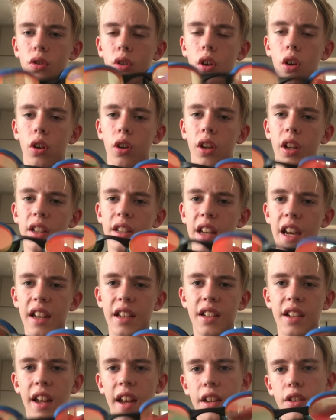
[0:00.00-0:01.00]
on a
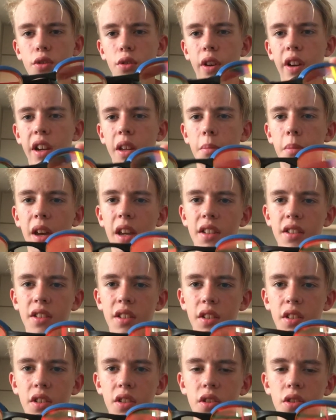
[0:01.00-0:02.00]
day-to-day training
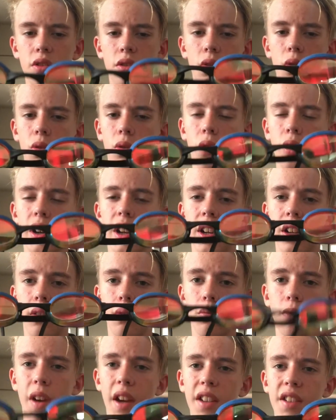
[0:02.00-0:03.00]
basis or at
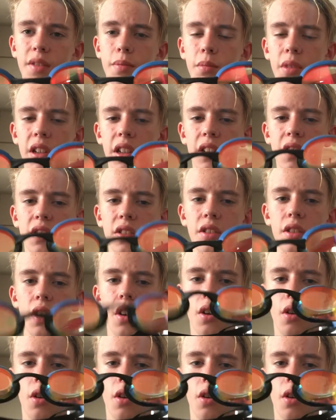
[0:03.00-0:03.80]
race meets,